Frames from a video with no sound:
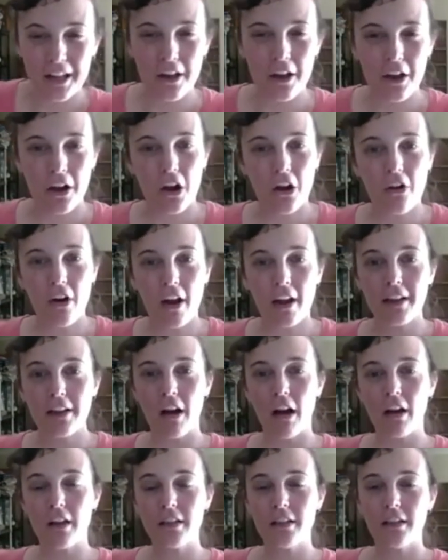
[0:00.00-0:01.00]
All right,
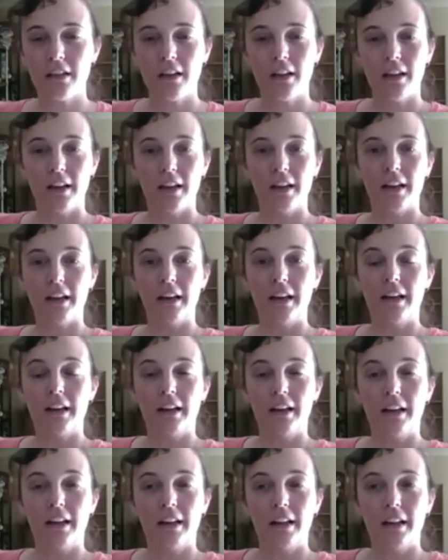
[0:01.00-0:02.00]
guys.
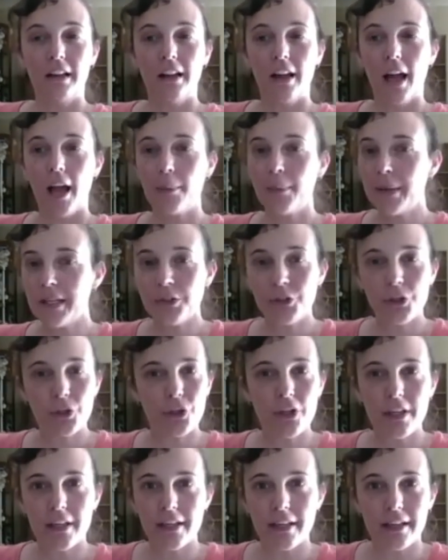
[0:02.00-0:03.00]
Happy New
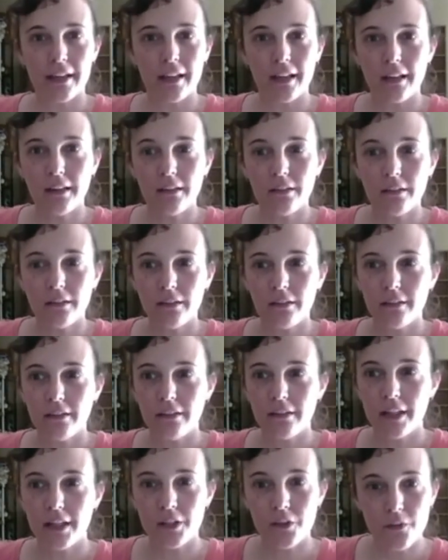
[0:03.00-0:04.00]
Year.
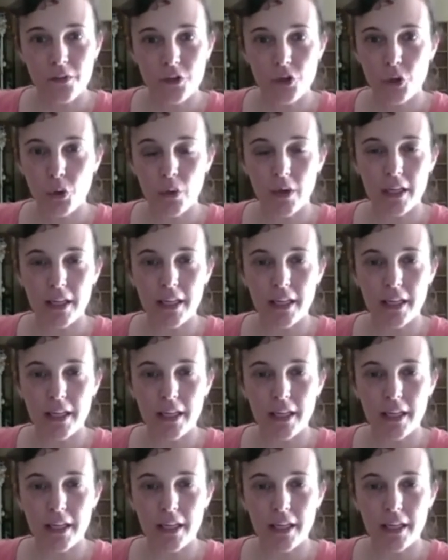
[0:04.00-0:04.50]
Thanks for joining